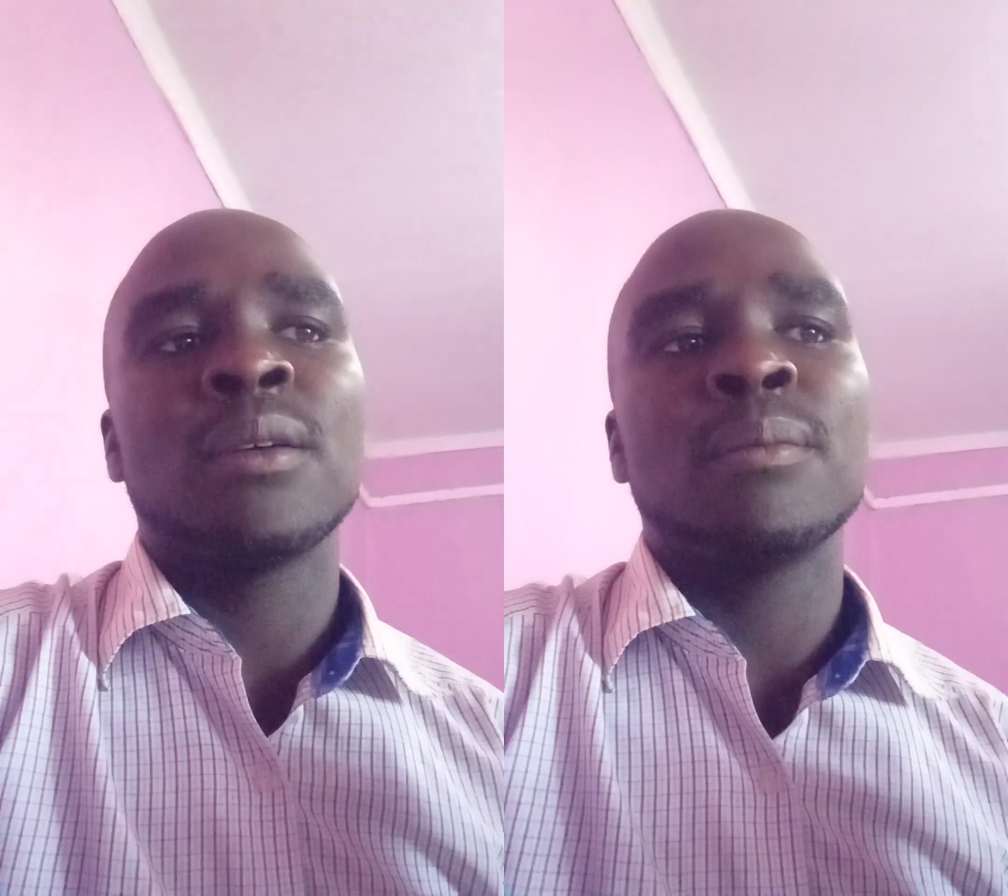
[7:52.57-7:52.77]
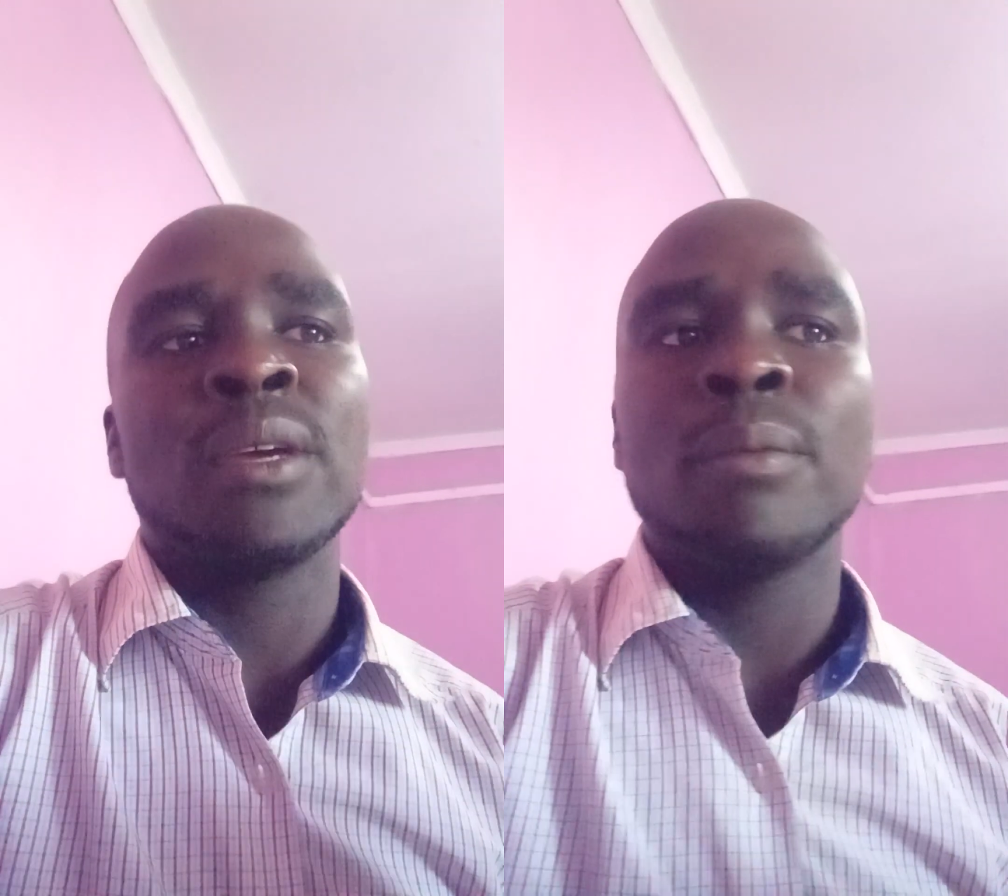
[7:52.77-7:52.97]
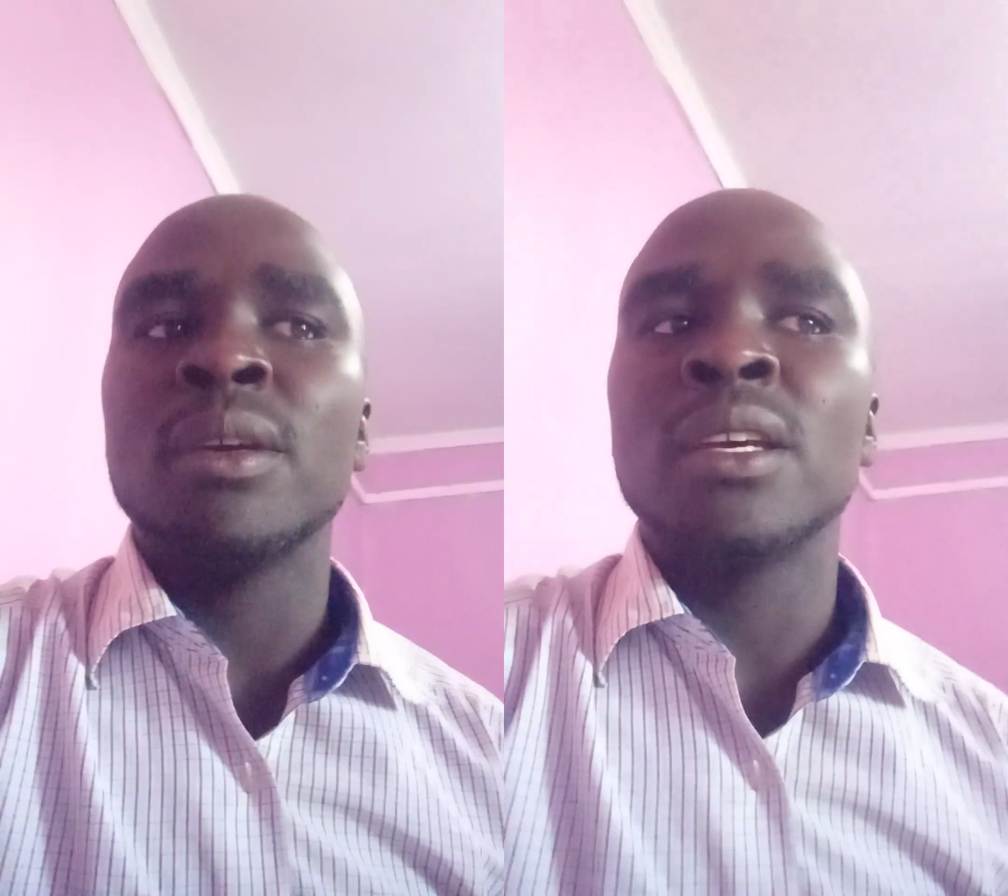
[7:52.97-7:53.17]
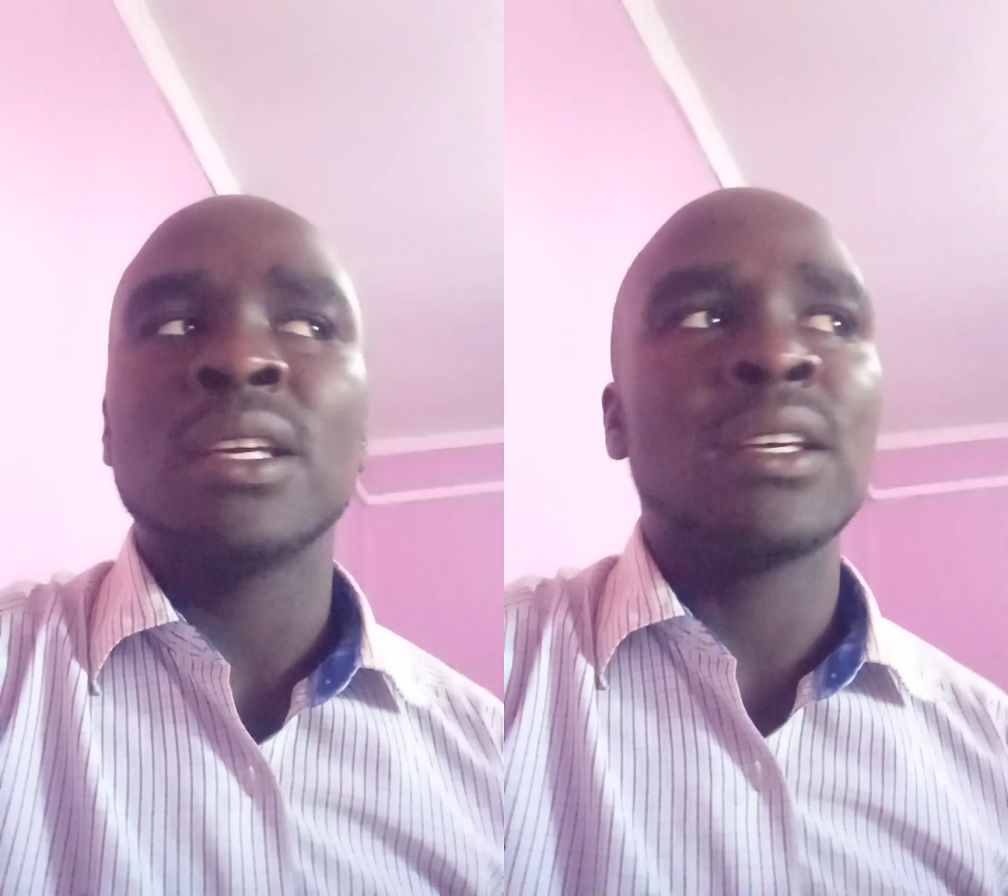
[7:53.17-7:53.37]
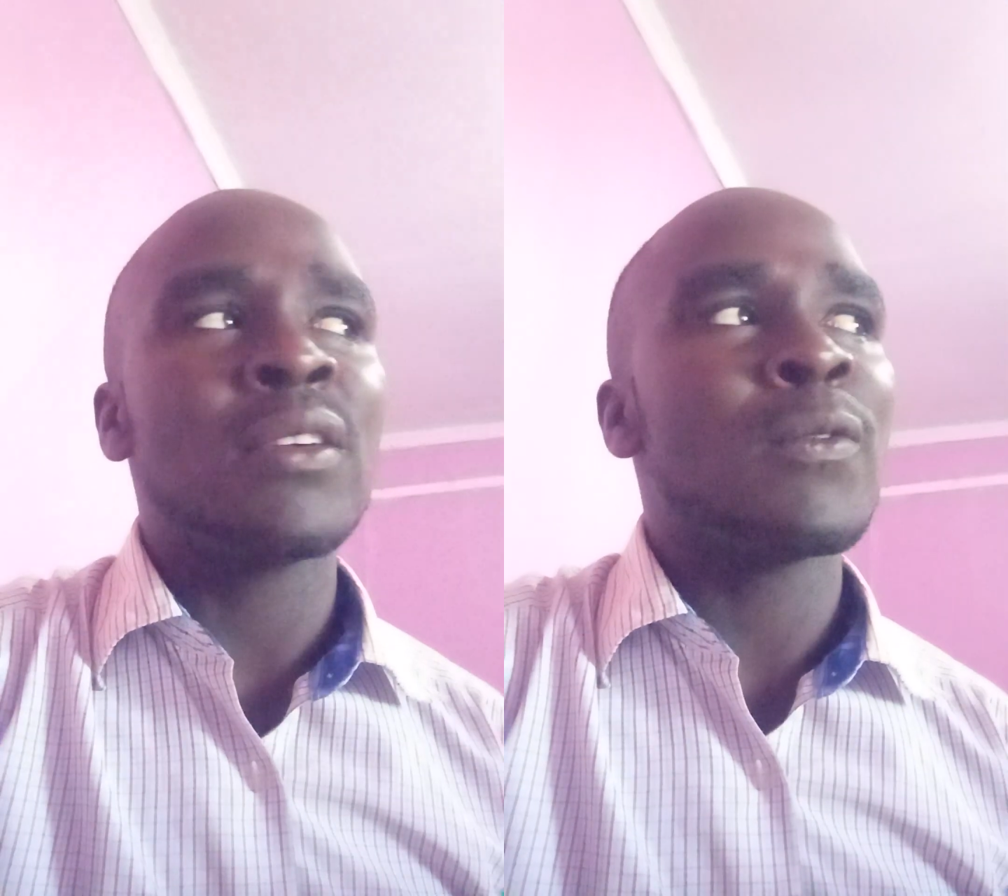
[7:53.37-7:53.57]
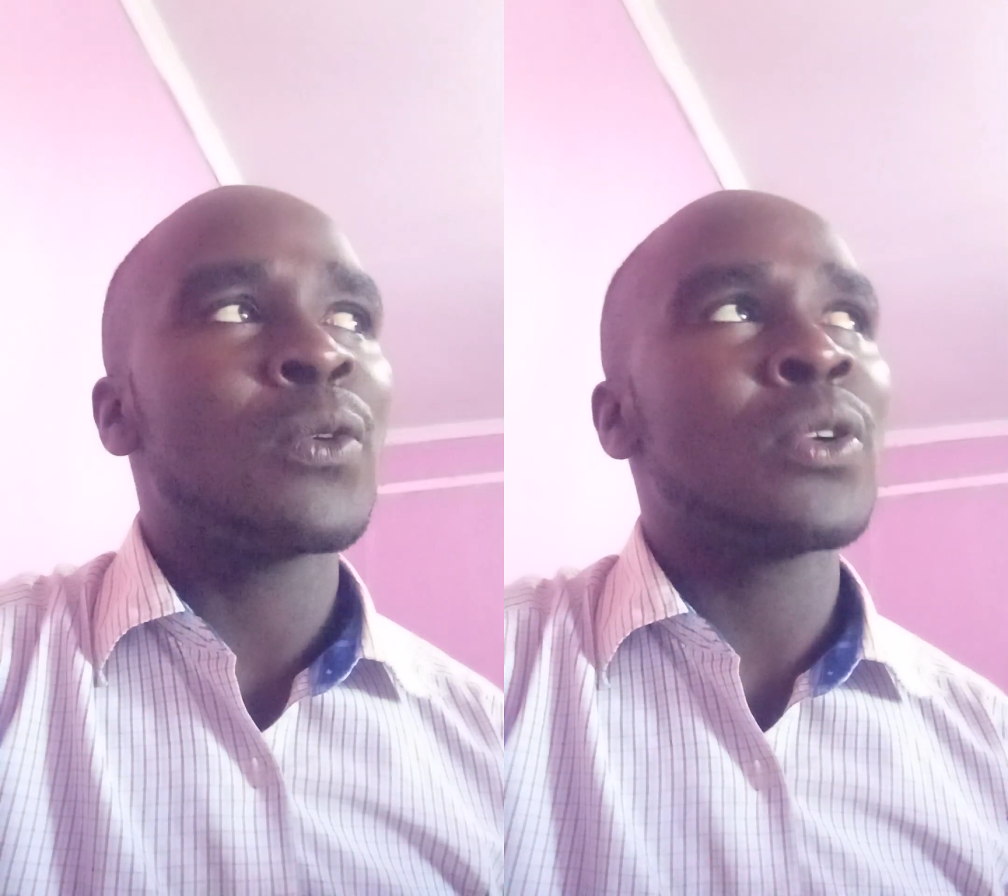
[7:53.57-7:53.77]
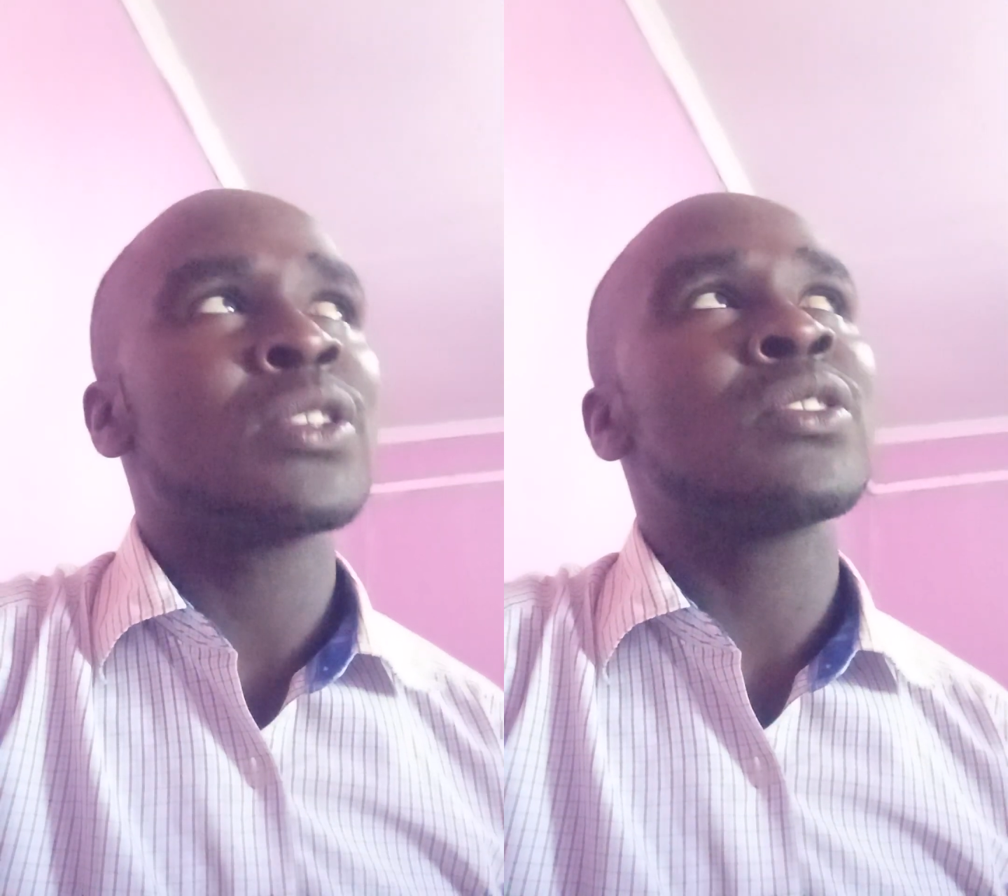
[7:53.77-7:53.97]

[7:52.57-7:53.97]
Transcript: maybe falls